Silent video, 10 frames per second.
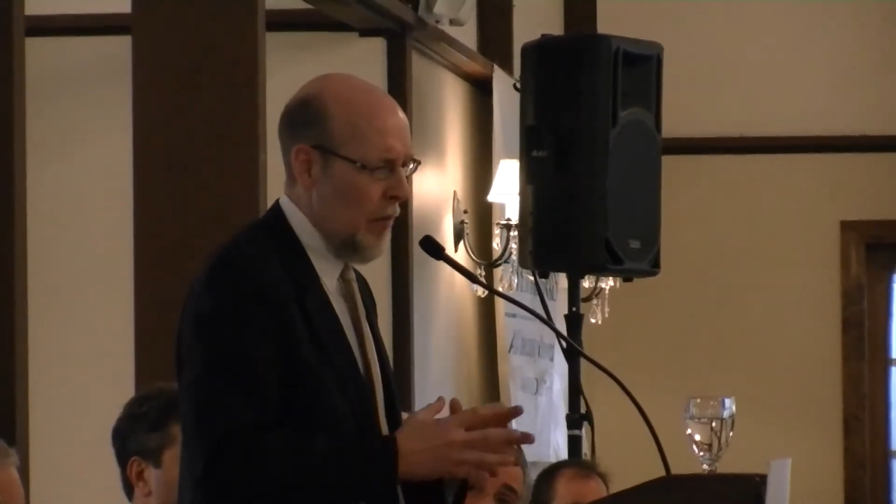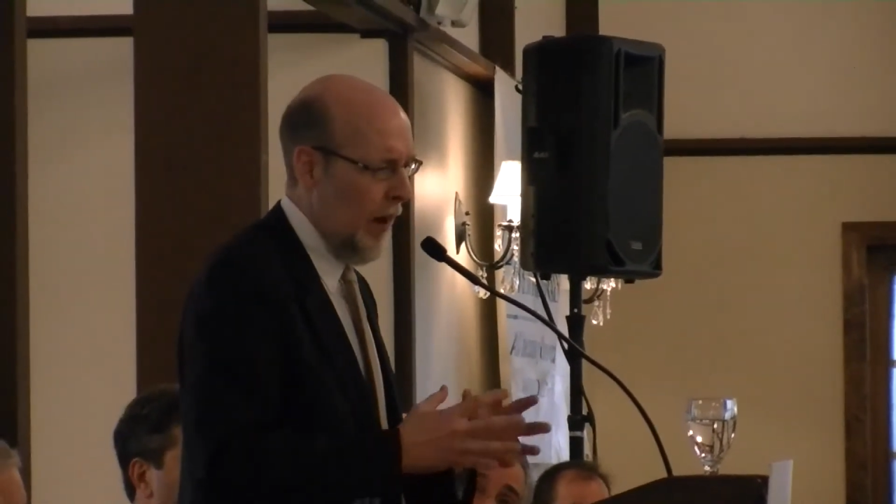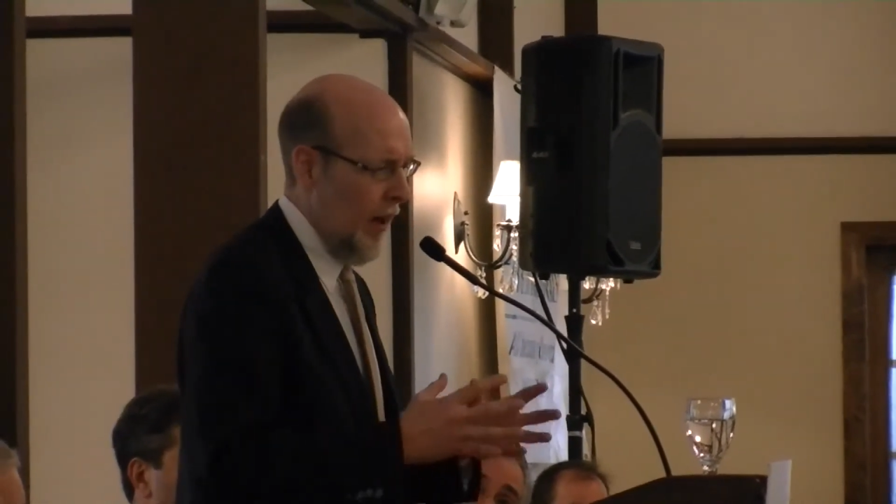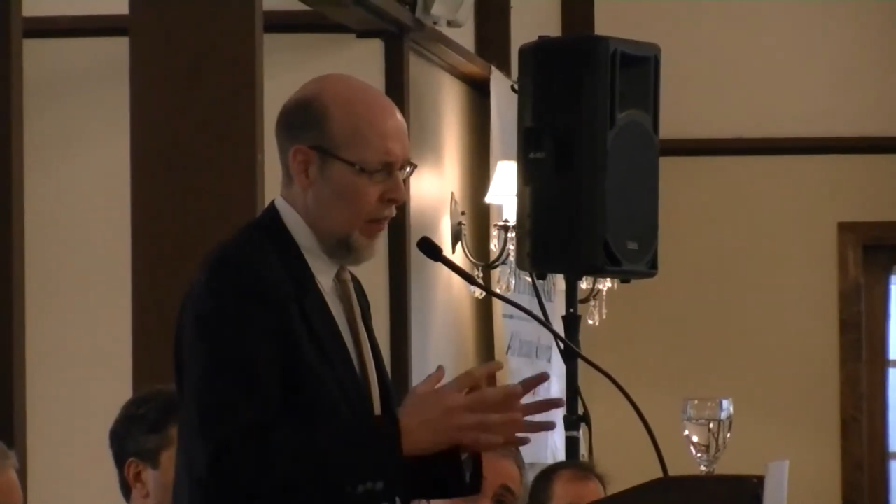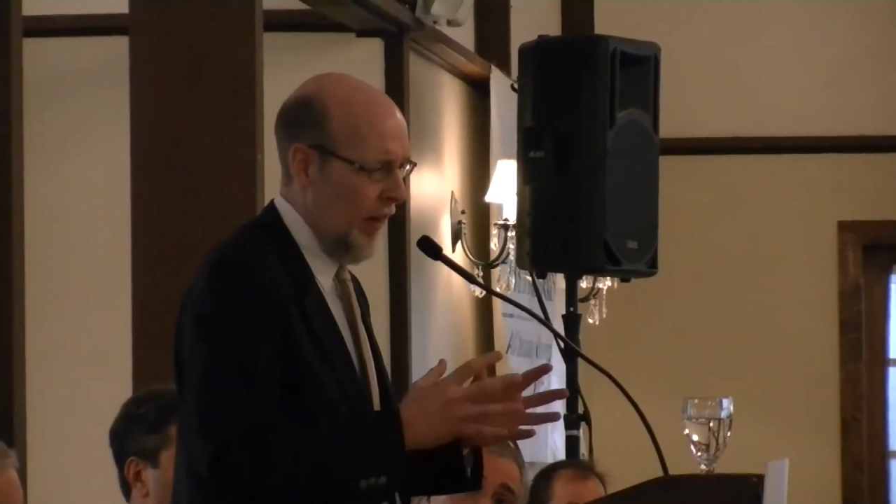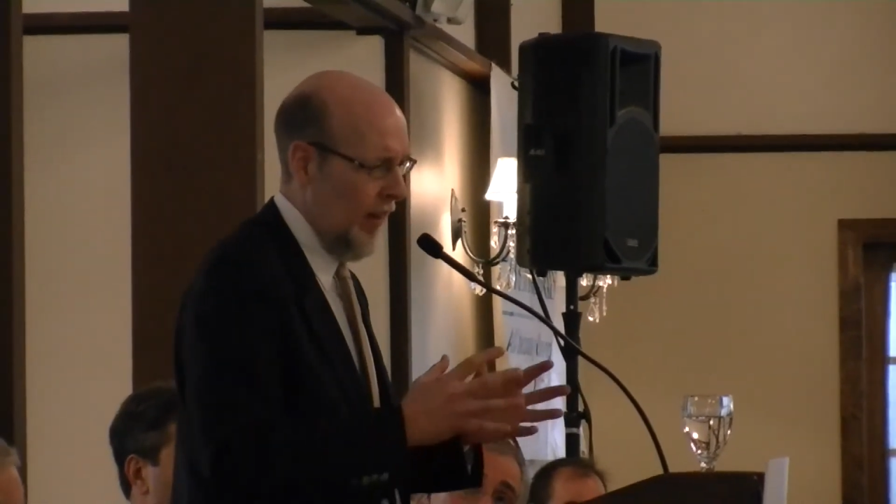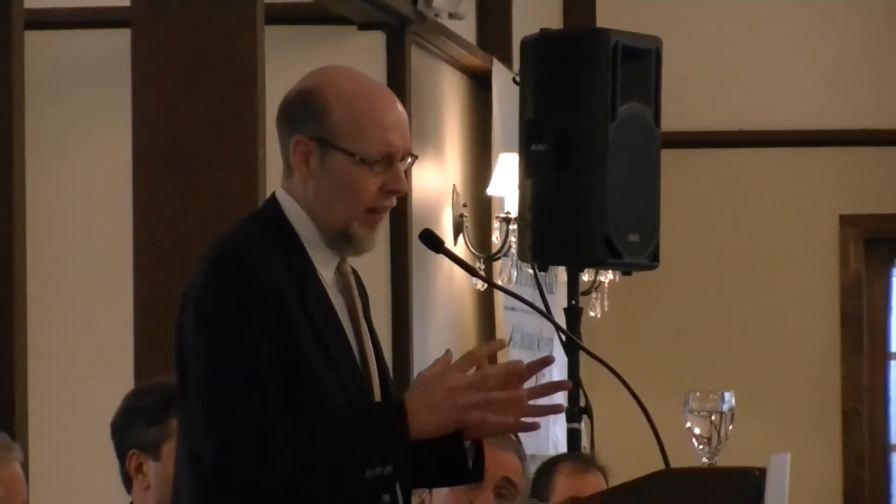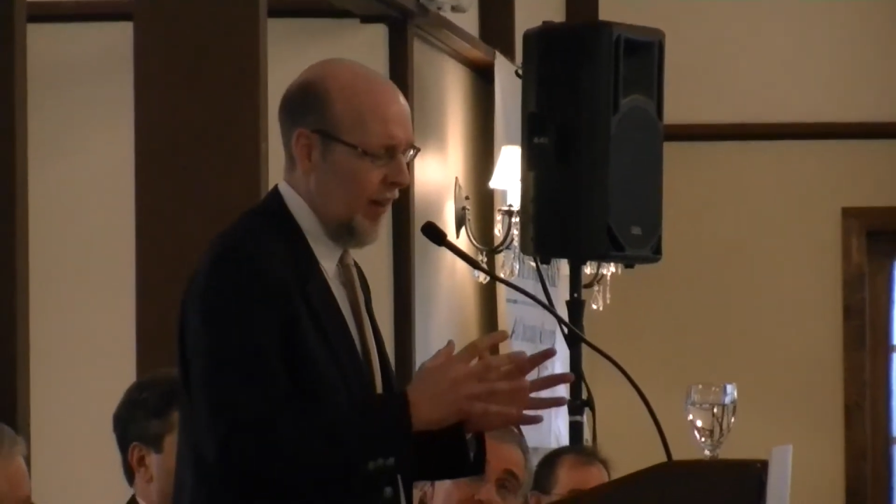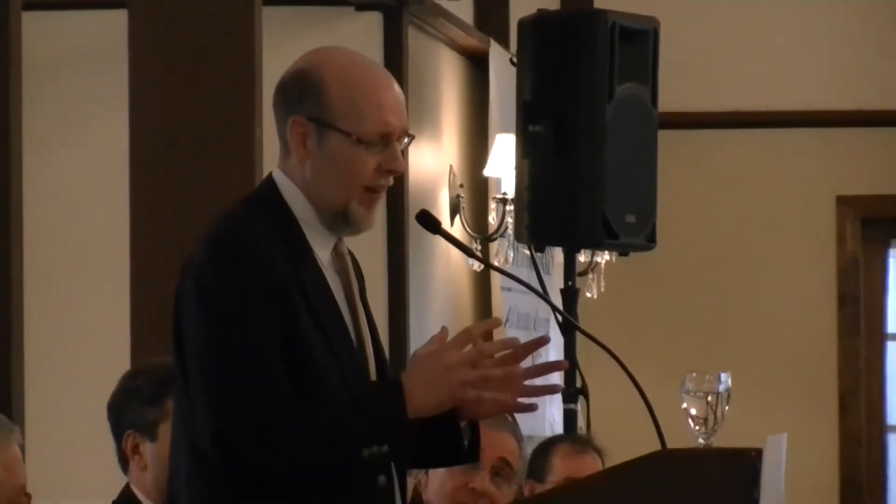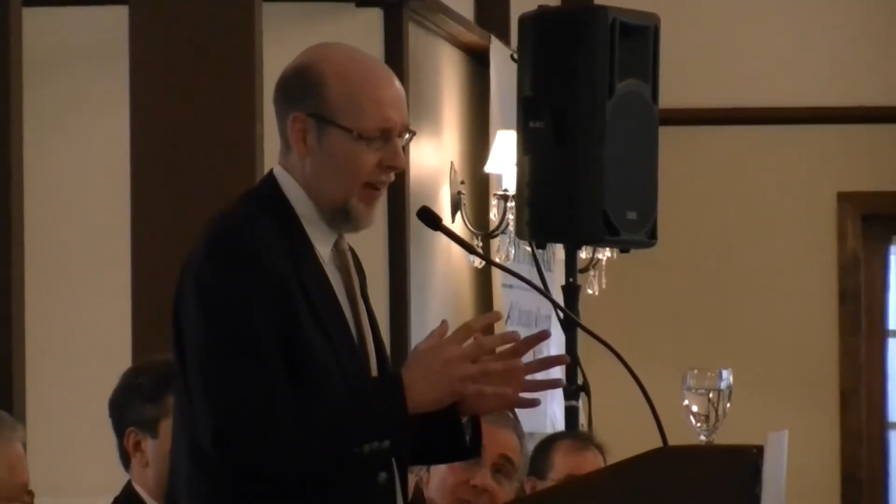But I think
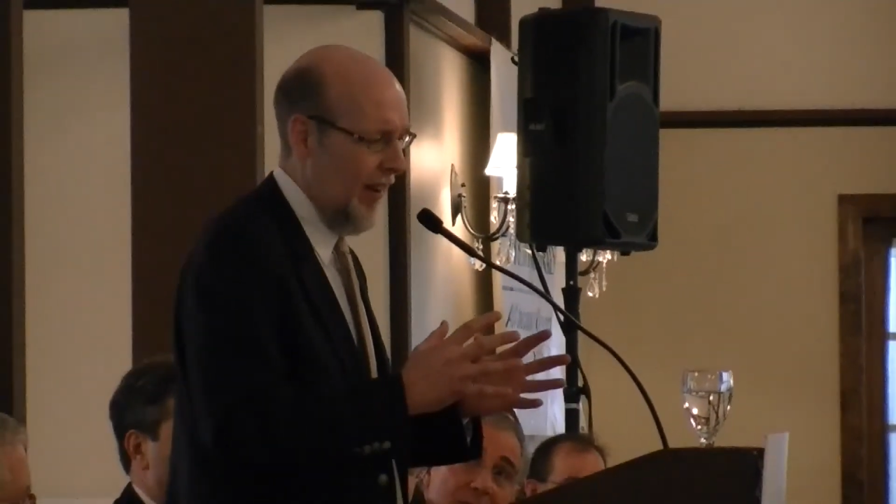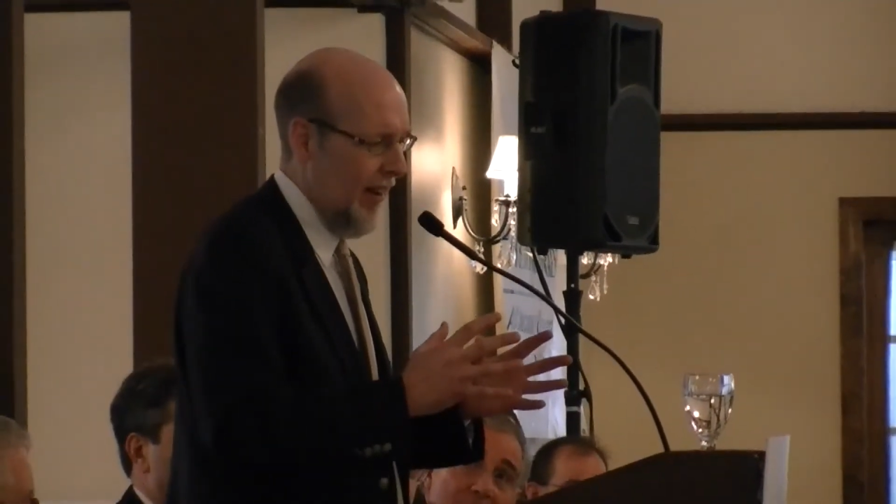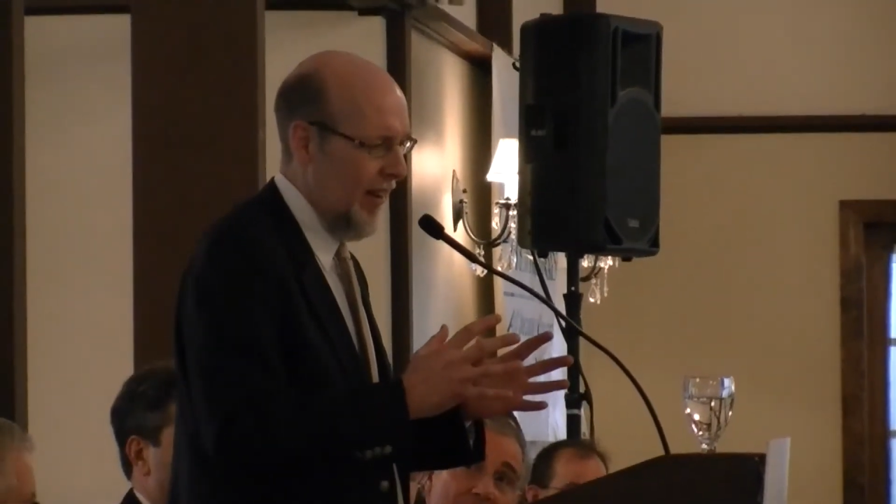that